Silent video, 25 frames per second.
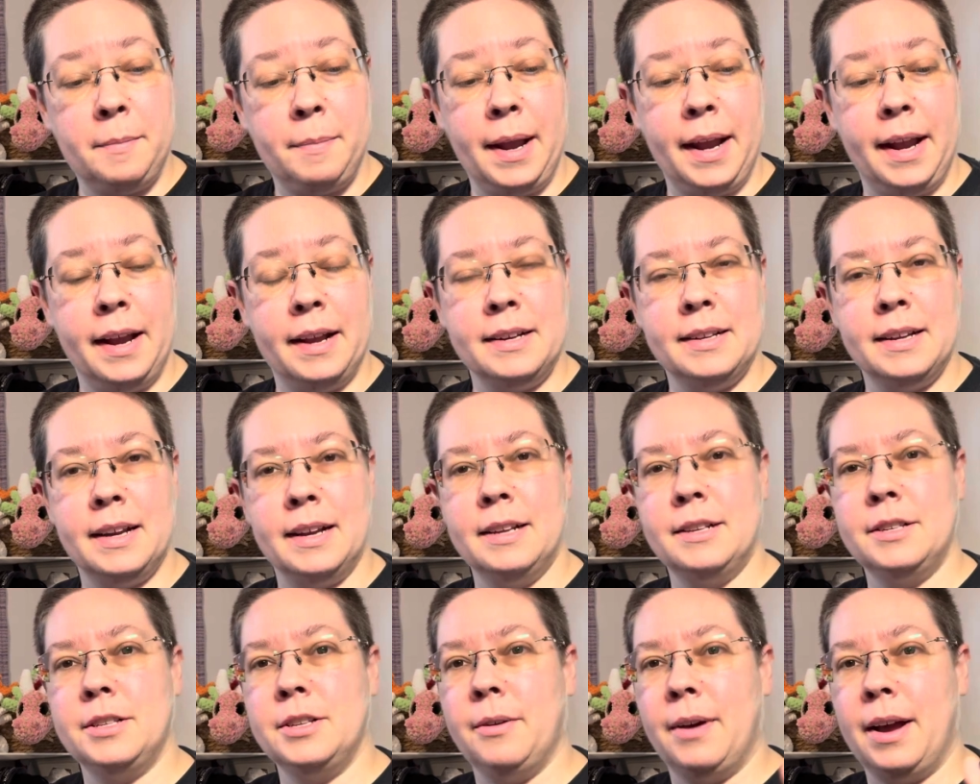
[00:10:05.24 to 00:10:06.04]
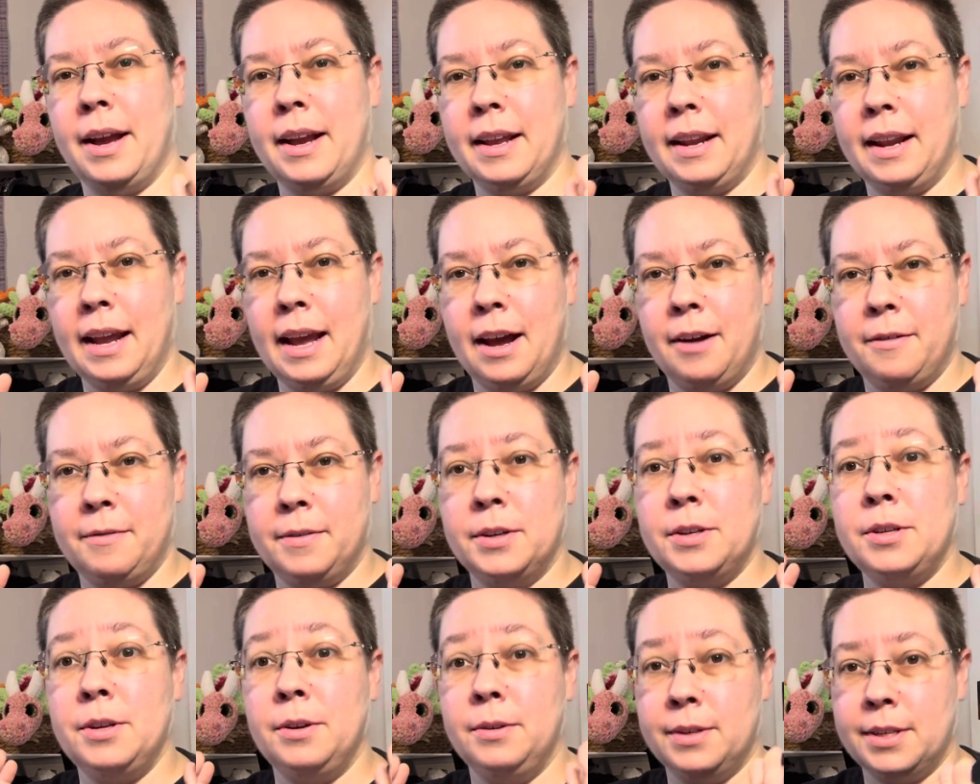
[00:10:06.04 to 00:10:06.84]
panda so I can have the
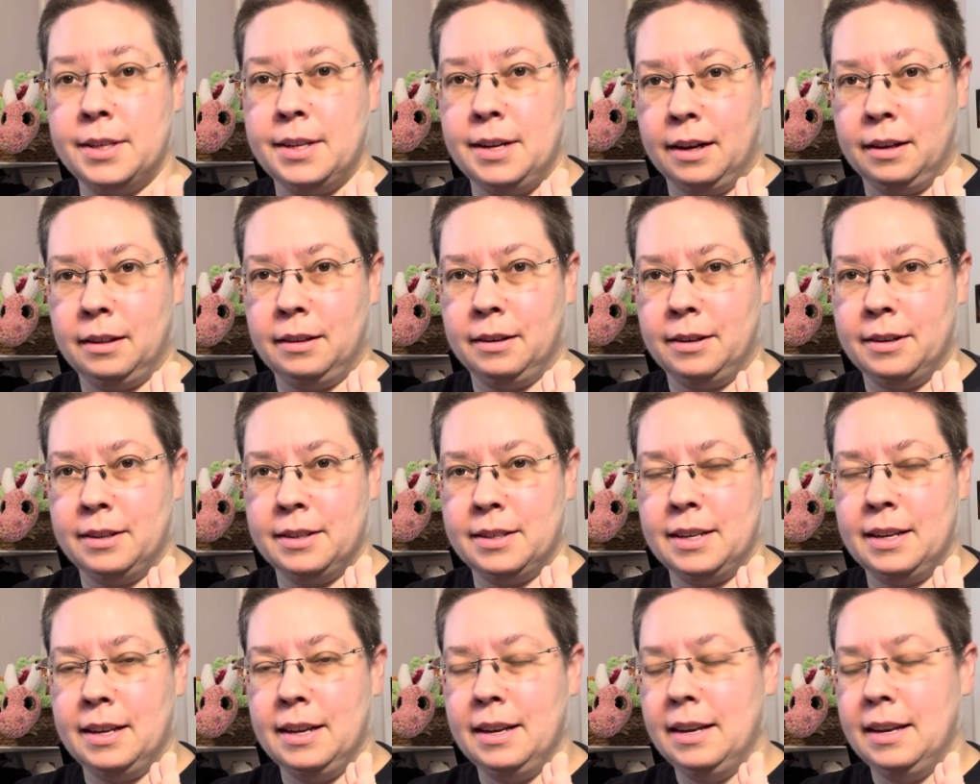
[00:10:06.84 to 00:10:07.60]
2 snugglers.